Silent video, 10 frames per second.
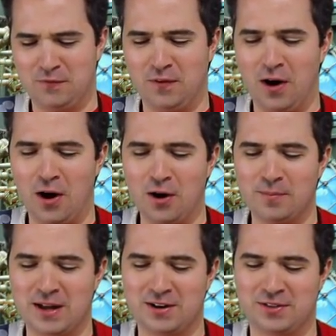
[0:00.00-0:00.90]
far
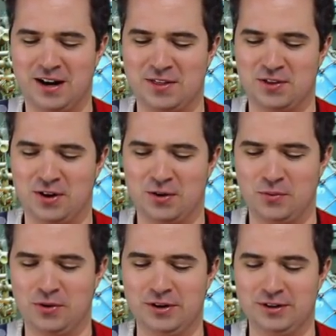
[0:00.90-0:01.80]
better than I thought it
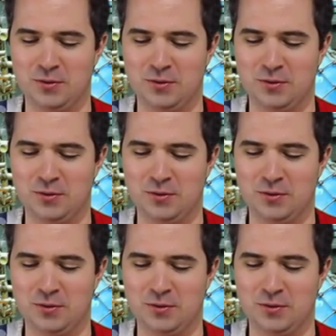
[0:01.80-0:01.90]
would.